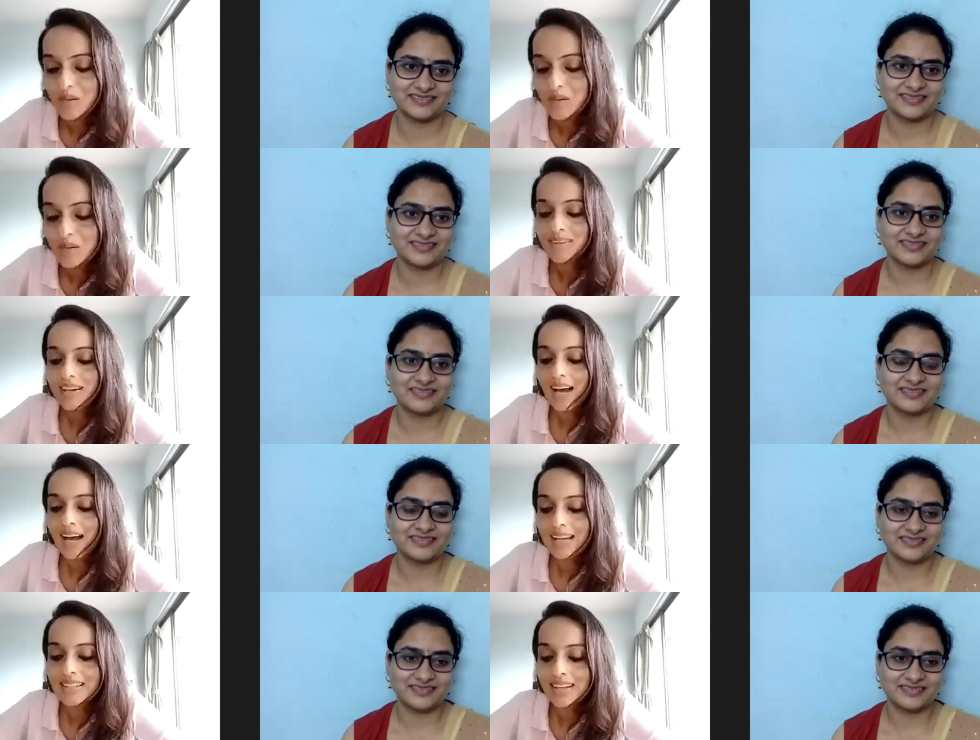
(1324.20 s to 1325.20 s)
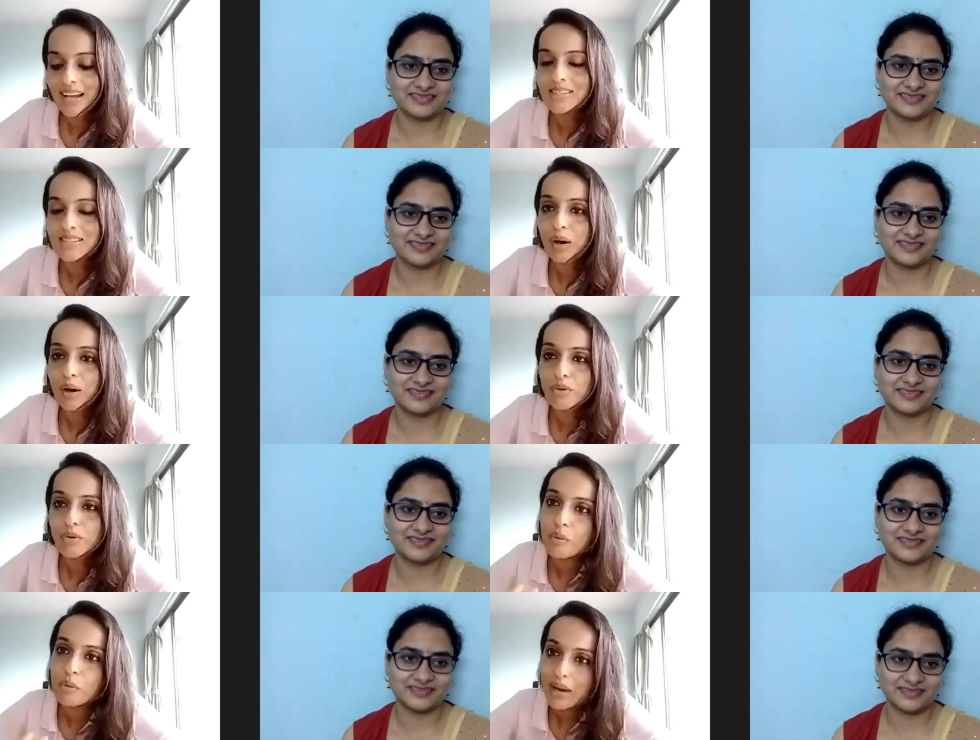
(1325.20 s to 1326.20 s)
Speaker 1: but i think it has the power of your
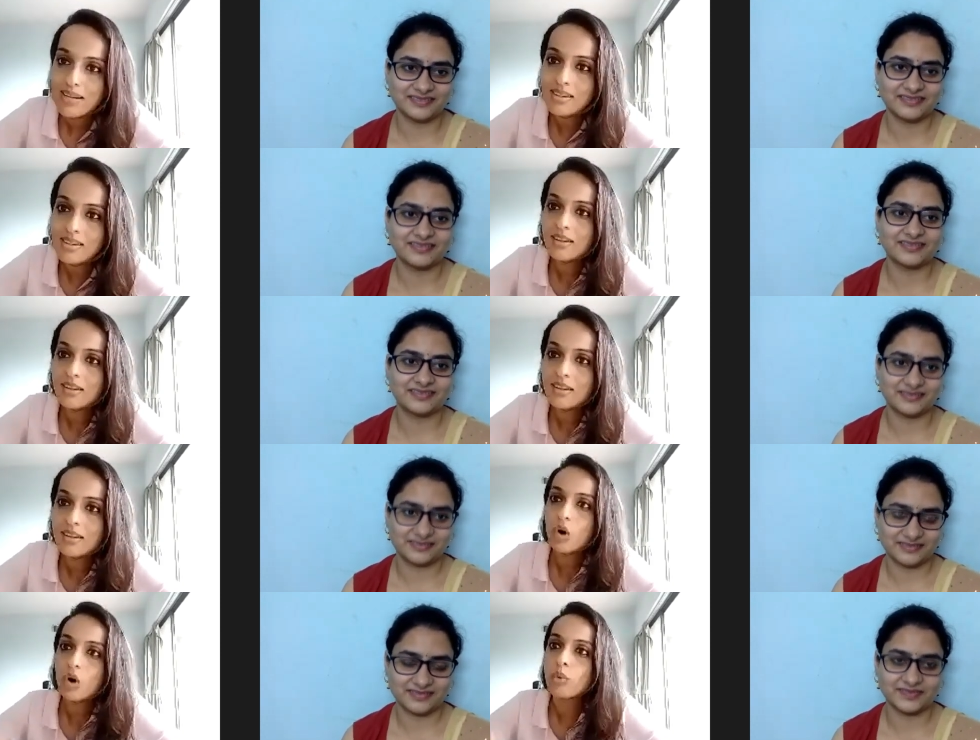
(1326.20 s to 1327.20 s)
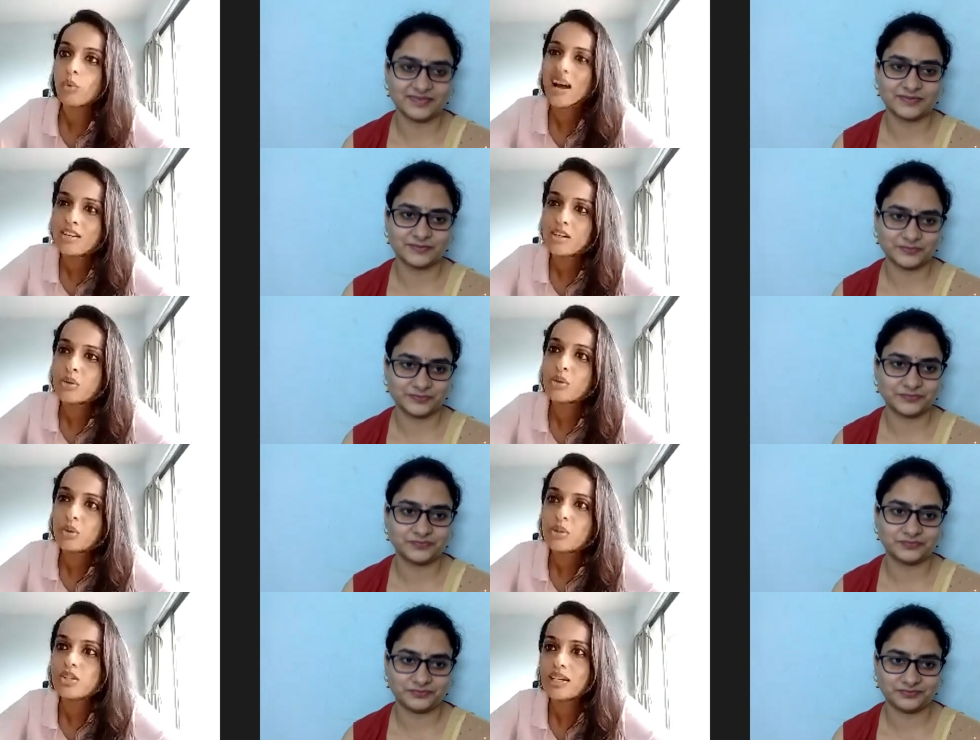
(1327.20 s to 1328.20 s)
mind and your own attitude towards
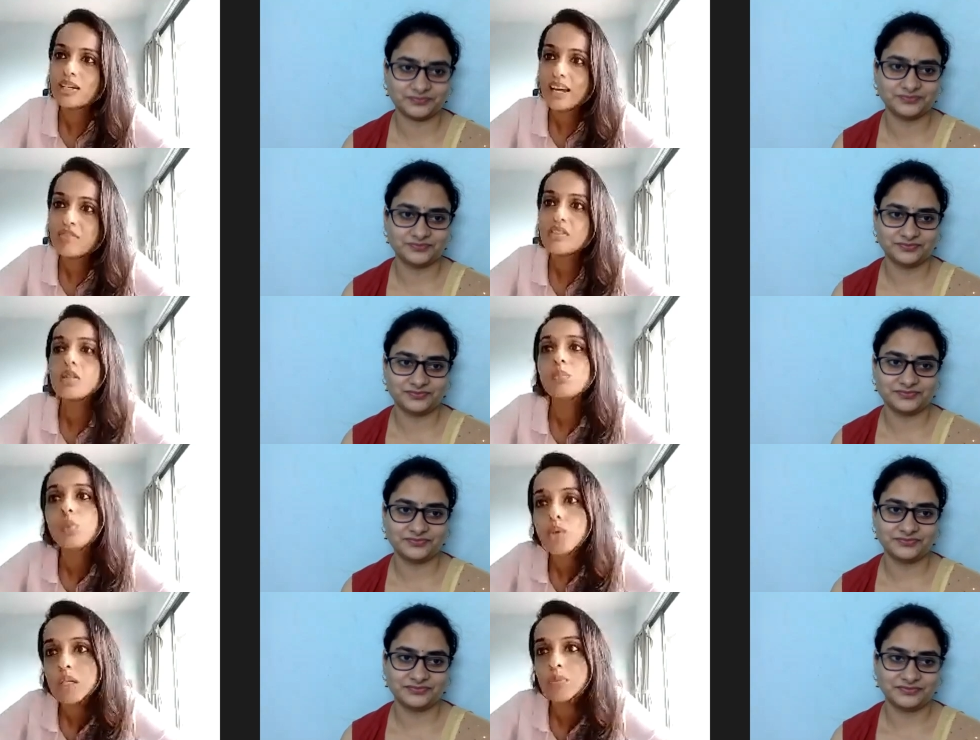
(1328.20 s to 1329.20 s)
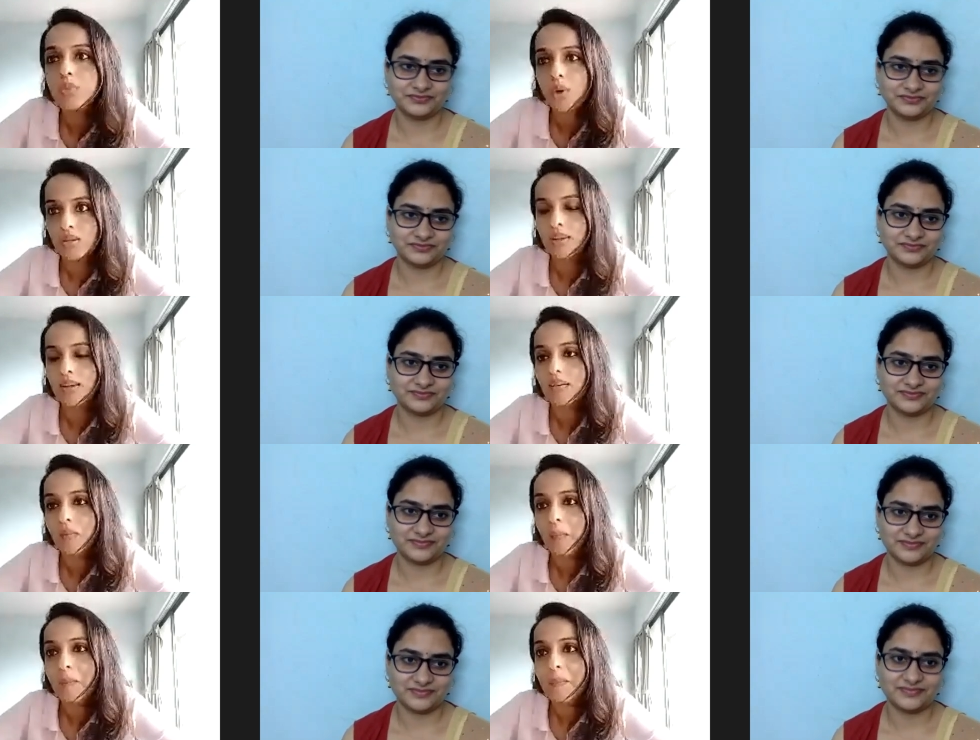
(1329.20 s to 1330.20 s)
your life is the most important i
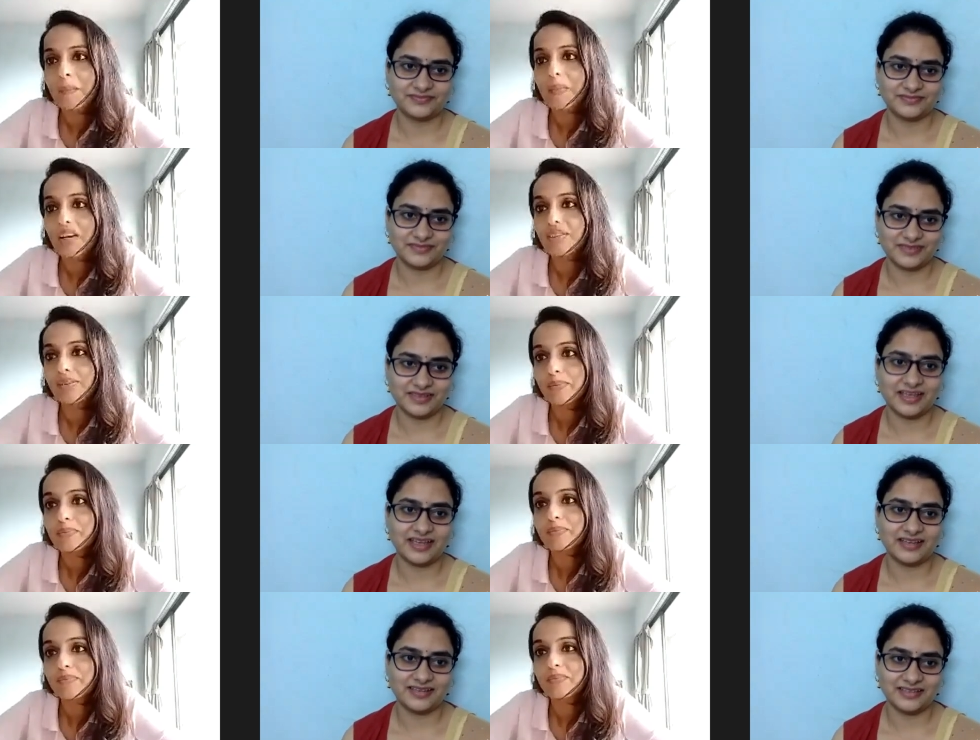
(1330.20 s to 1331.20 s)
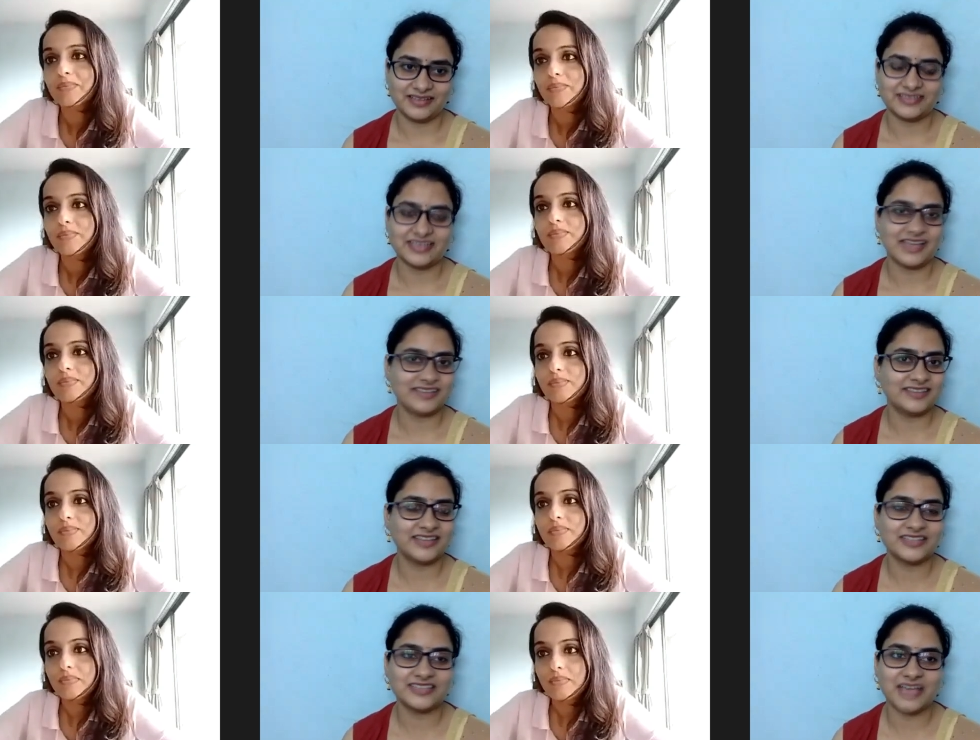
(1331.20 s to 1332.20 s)
Speaker 2: feel yes i think
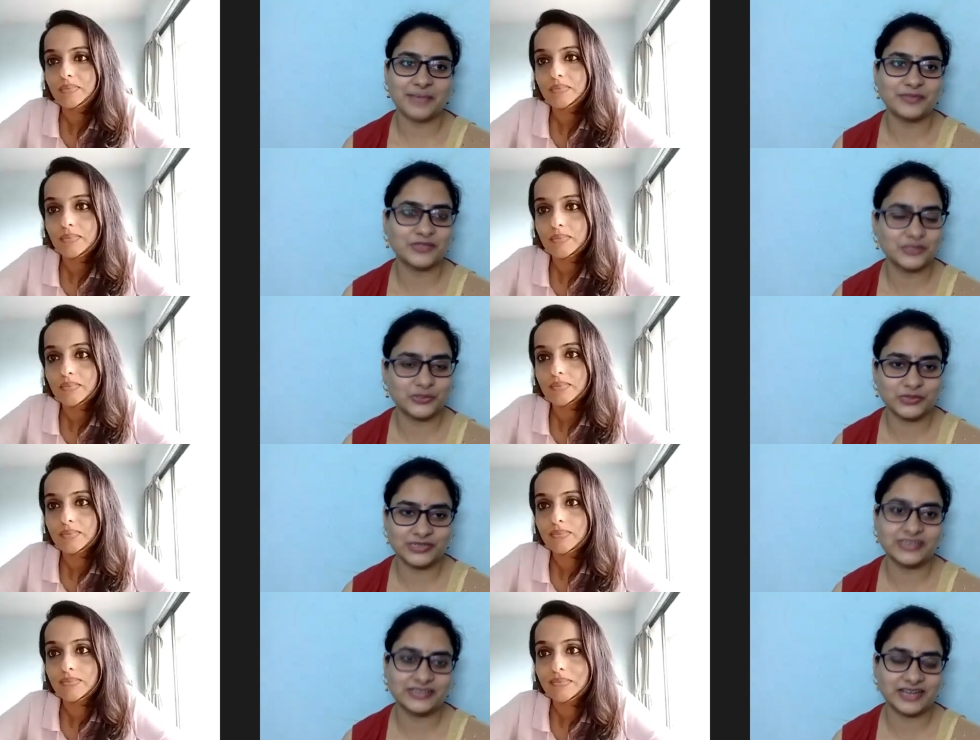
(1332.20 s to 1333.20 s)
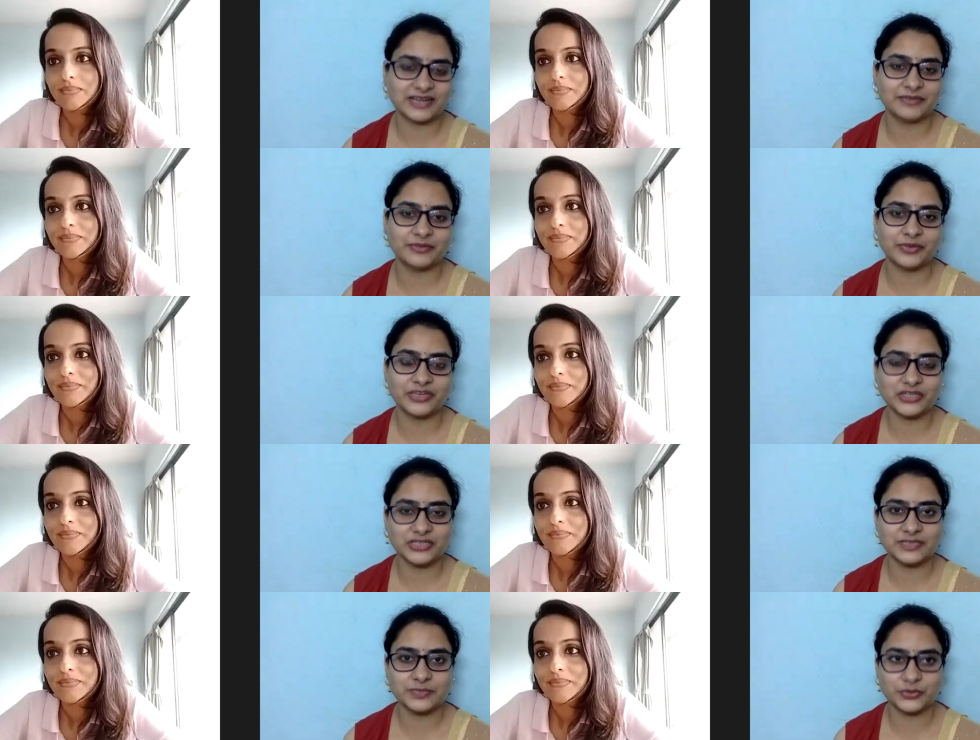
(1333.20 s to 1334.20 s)
that's absolutely correct the way
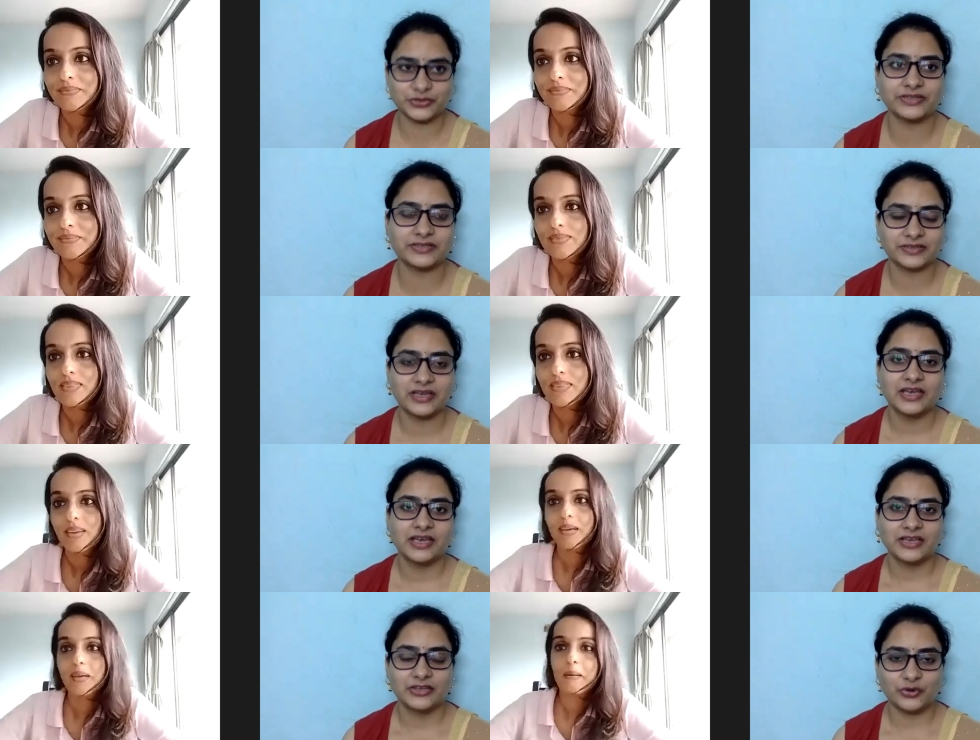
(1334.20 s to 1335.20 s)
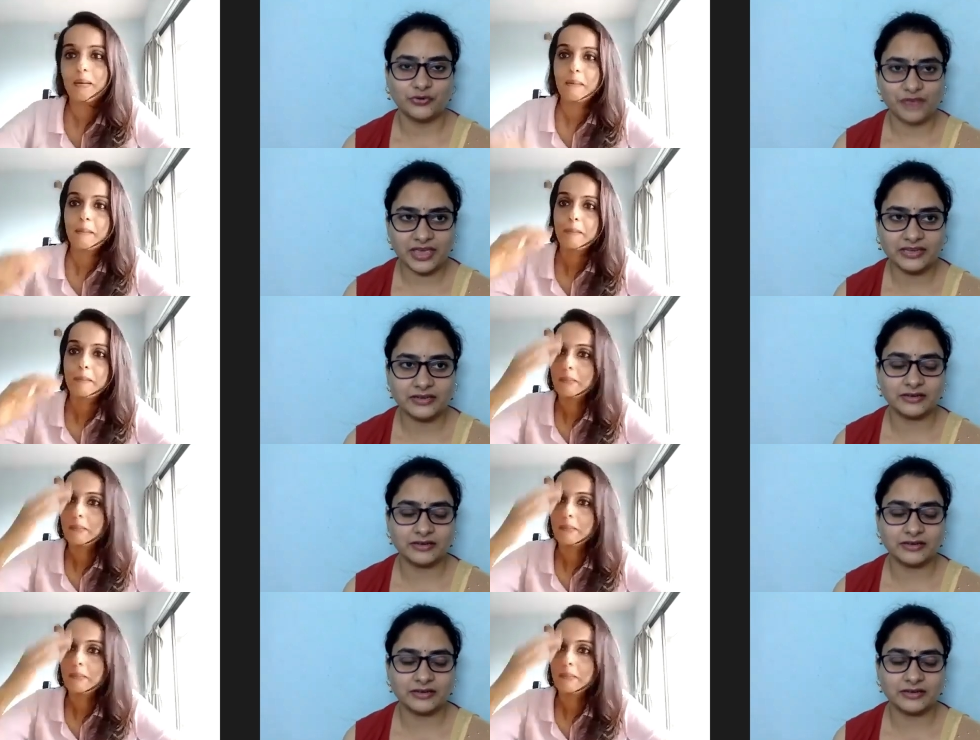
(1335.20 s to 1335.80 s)
she's put it you know very